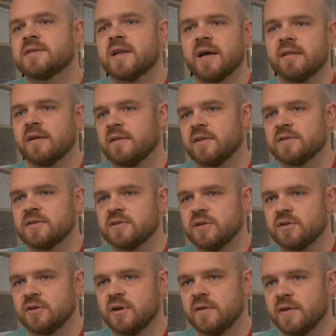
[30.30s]
that I think this is
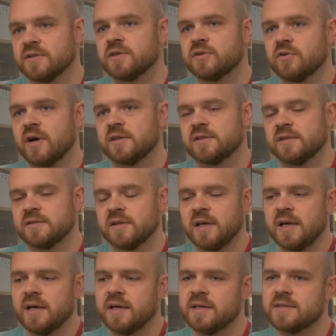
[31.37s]
a this addresses
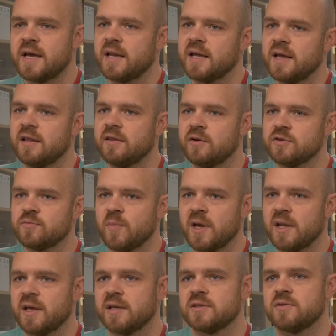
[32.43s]
is that in those
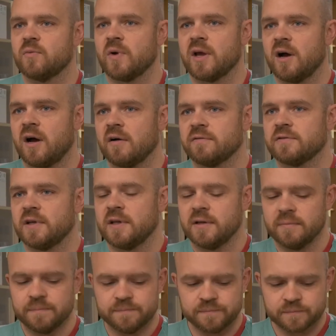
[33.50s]
meetings we
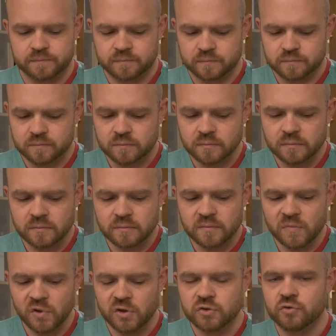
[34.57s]
often
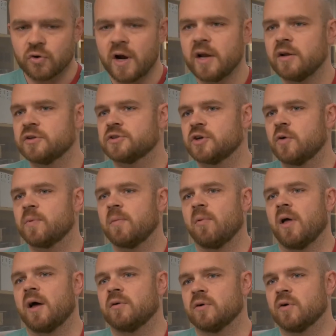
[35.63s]
try to show
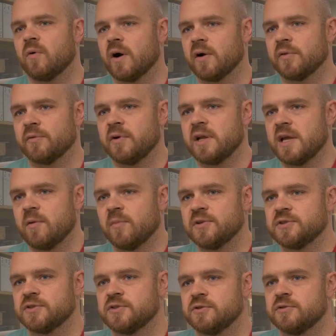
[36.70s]
people how to acquire 3D
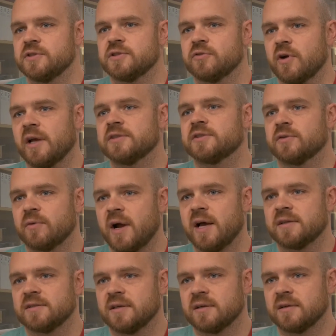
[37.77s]
images using
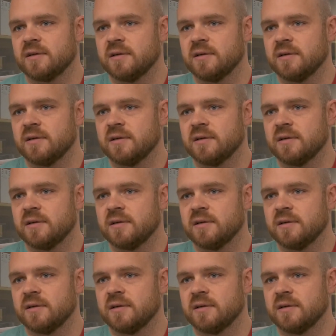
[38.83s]
transthoracic